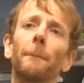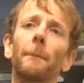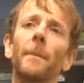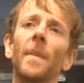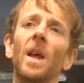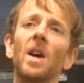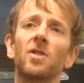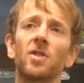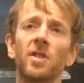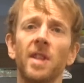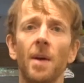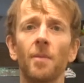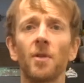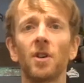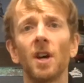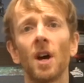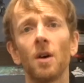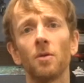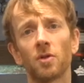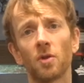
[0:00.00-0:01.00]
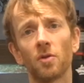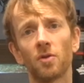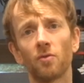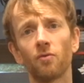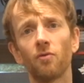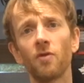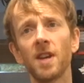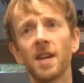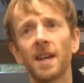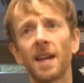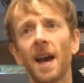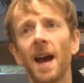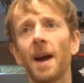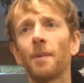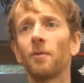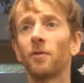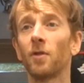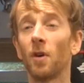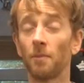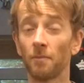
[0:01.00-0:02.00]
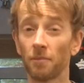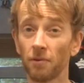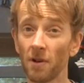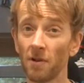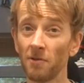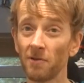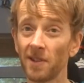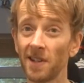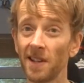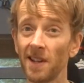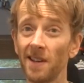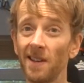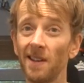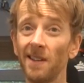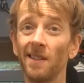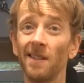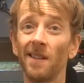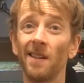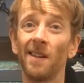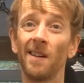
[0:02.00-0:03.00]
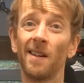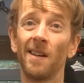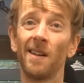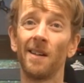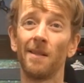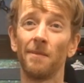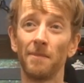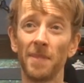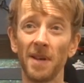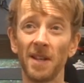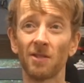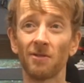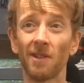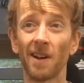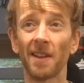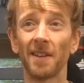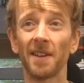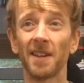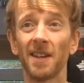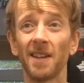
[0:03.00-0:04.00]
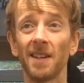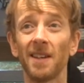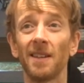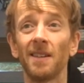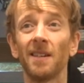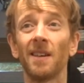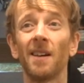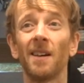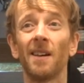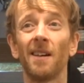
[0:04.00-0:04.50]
So there we go. So to recap, we've got protein, BetaAlanine,